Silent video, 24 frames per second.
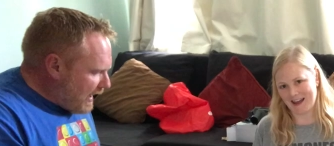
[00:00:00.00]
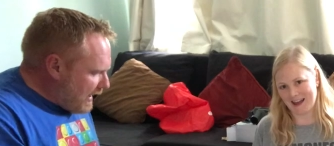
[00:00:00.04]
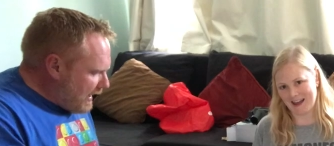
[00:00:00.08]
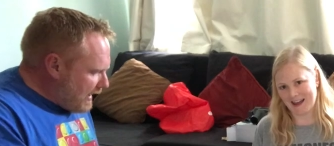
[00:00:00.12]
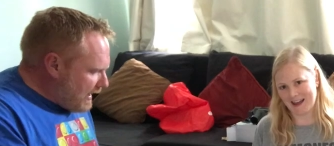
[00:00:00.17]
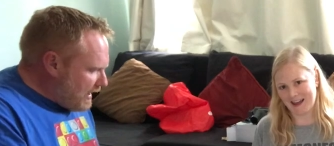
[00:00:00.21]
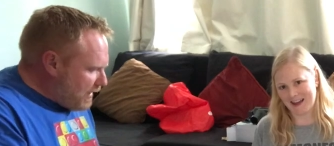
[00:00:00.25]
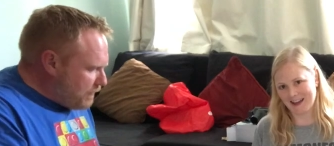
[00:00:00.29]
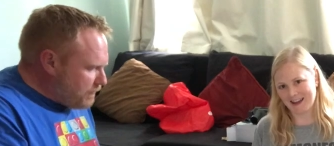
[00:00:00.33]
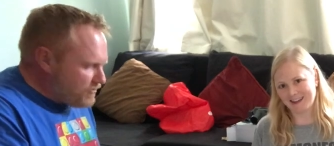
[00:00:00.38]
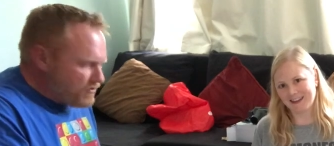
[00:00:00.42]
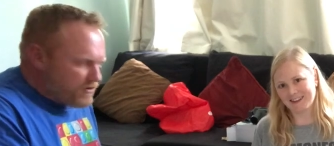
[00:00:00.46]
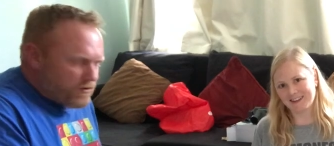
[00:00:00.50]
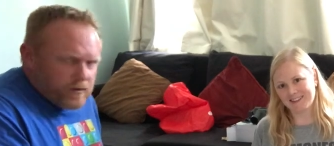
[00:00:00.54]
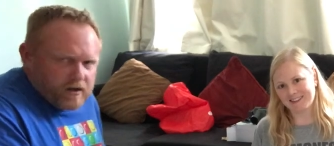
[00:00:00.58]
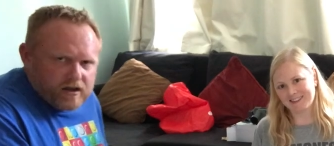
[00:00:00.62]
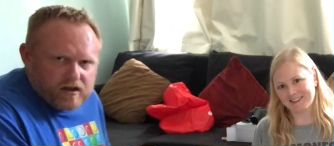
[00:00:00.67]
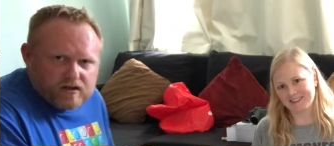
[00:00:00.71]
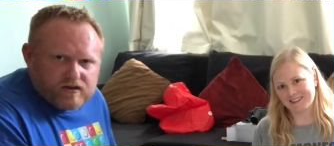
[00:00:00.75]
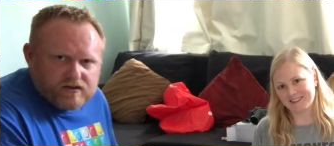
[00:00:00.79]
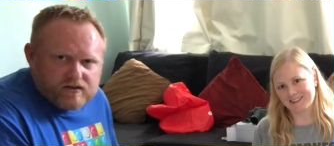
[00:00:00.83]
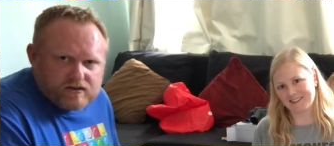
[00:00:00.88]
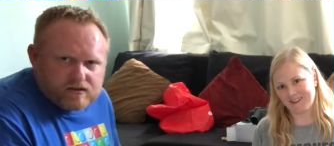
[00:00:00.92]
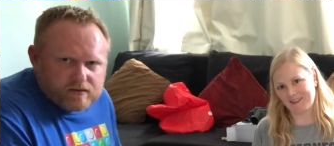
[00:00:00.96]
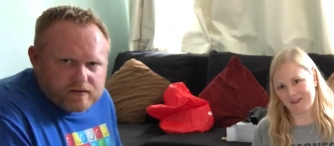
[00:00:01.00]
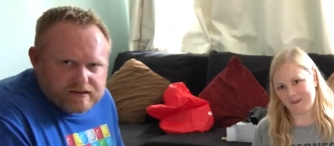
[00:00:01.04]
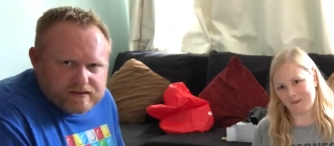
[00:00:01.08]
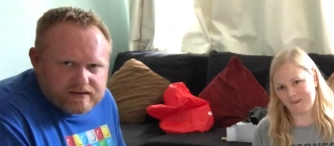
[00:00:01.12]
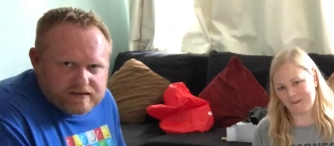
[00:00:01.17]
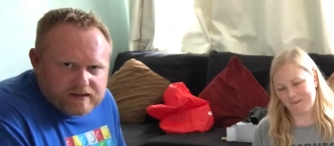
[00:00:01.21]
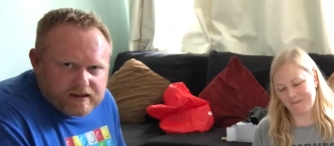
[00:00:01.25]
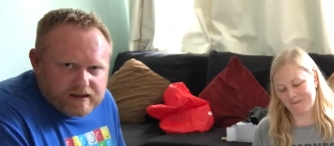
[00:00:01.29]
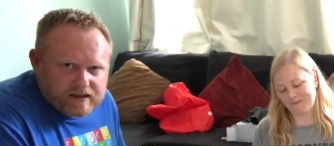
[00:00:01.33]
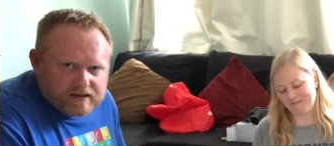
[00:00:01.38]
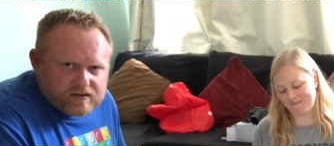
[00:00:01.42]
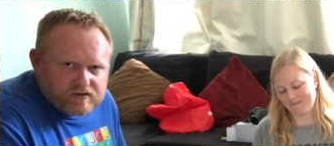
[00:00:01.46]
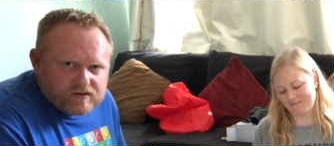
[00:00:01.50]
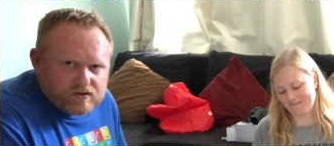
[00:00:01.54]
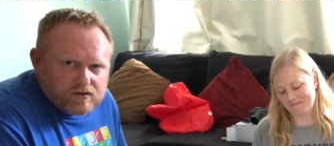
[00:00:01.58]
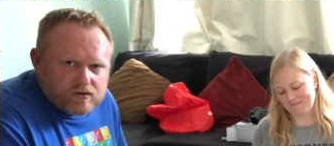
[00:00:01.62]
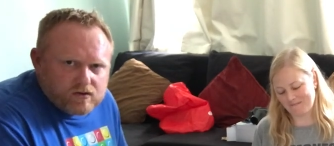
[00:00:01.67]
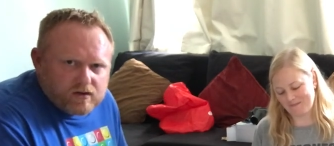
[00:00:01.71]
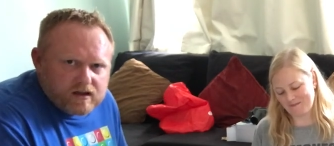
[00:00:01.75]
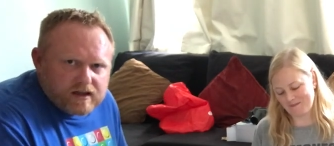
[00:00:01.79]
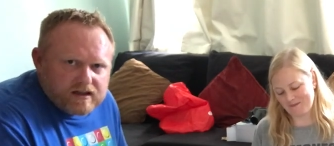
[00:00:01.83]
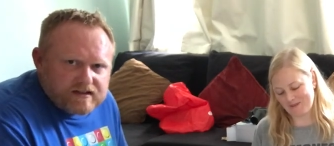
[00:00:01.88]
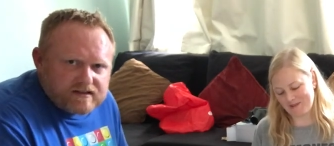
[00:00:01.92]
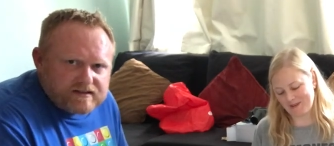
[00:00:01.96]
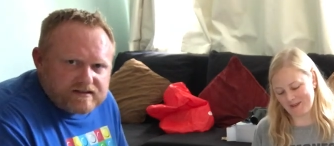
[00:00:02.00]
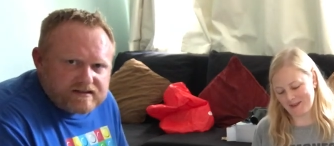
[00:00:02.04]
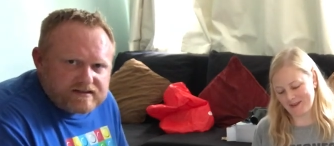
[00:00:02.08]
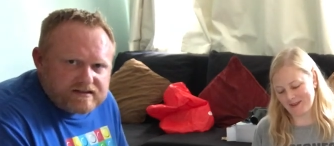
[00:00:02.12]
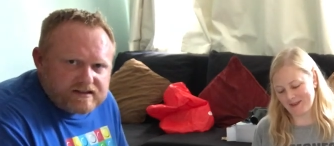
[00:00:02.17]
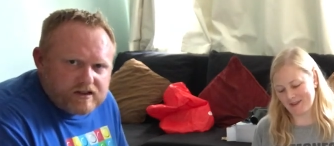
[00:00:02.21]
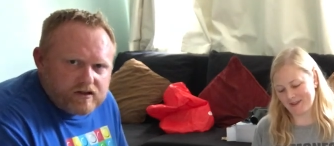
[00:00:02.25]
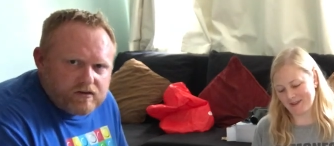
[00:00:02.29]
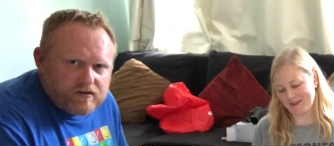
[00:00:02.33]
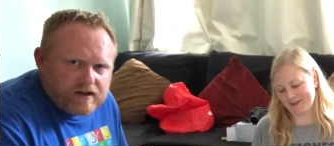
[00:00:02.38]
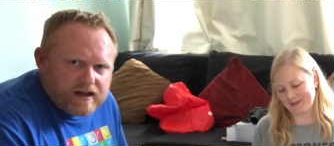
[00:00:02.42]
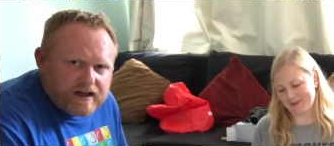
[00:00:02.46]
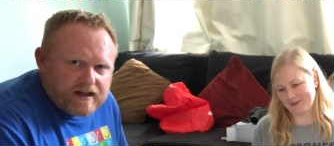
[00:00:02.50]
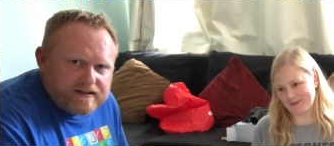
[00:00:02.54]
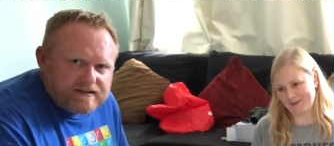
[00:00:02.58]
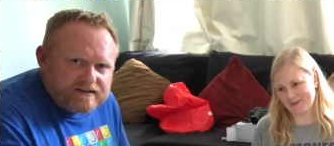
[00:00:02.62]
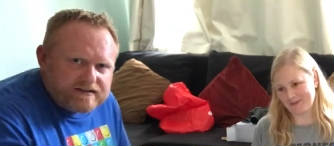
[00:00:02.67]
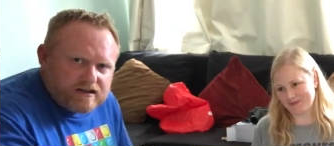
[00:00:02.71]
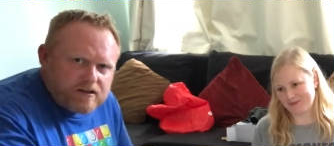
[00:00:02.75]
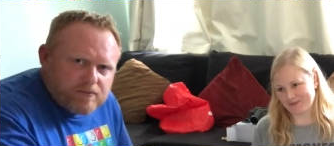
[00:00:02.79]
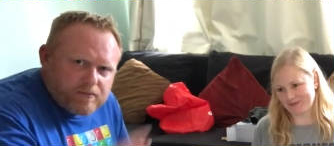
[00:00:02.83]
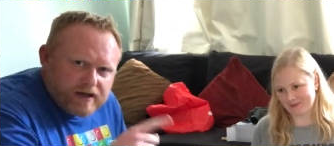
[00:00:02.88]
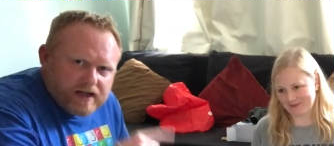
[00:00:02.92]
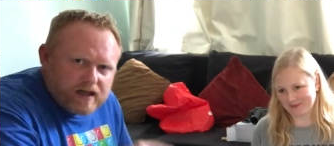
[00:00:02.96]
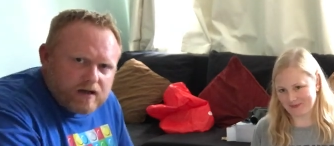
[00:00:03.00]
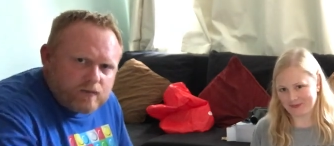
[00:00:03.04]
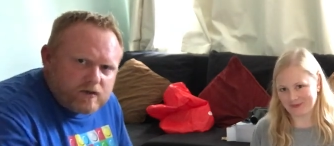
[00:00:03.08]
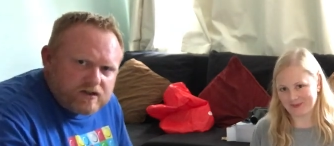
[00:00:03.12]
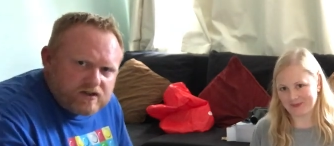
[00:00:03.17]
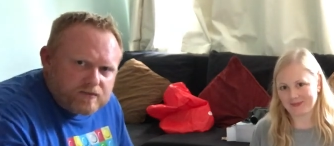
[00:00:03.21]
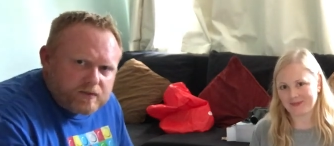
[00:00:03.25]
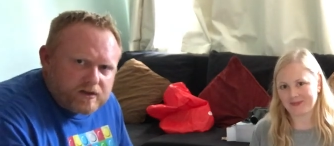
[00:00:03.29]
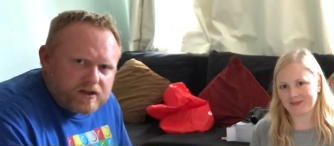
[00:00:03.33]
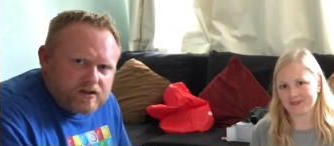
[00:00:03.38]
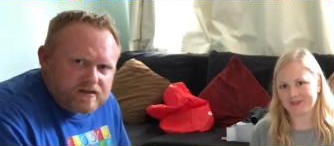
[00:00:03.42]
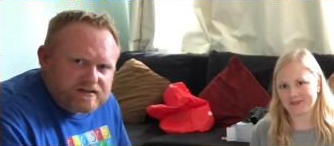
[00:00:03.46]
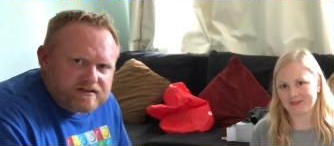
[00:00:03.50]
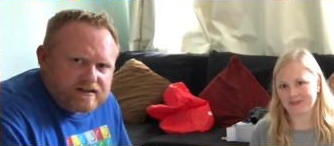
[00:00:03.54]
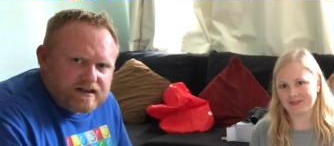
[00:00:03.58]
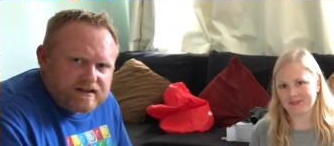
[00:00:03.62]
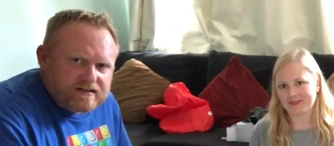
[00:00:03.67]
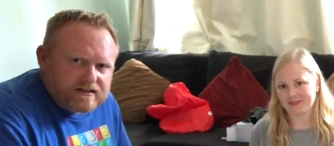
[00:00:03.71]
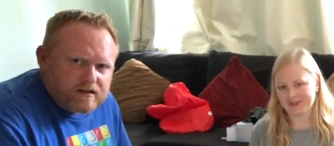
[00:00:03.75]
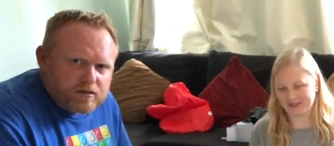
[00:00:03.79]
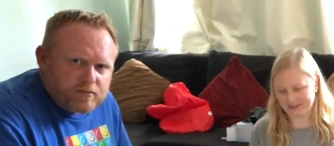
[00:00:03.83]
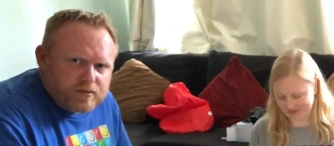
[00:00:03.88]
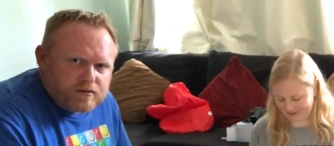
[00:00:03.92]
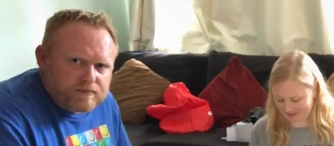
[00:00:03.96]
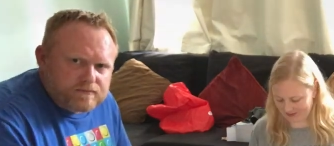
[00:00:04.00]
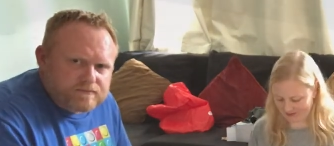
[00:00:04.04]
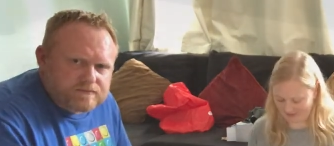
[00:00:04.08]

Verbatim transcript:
Speaker 1: um, so we're going to do it today. So I'll see you guys in a minute once we got set up.